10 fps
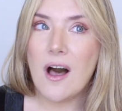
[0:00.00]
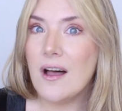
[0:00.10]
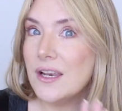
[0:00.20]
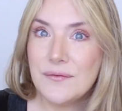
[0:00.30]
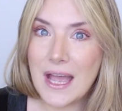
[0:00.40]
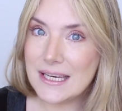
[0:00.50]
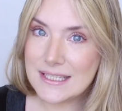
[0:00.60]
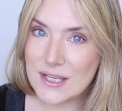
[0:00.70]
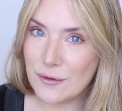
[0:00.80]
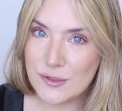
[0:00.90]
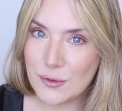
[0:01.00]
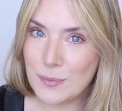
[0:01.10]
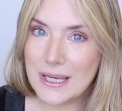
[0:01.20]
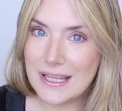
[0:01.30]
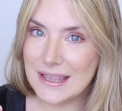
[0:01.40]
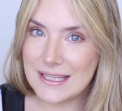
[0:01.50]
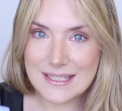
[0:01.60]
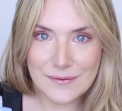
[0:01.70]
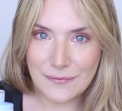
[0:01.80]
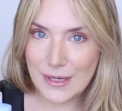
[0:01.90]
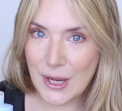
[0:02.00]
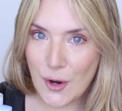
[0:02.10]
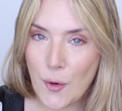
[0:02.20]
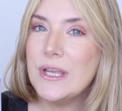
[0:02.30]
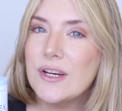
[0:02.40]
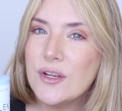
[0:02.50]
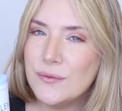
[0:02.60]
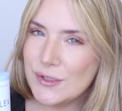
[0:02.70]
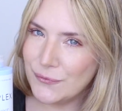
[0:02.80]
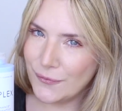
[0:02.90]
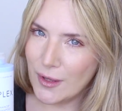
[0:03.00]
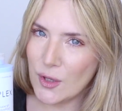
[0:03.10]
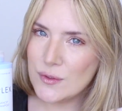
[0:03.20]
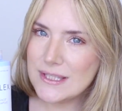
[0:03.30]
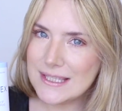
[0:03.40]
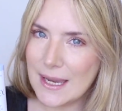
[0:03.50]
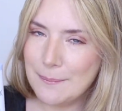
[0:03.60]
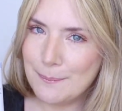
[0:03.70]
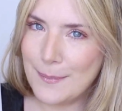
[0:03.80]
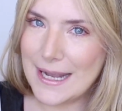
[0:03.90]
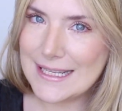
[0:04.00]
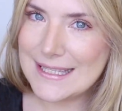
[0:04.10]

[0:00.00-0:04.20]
all of that is going to be in this video. We are going to follow step by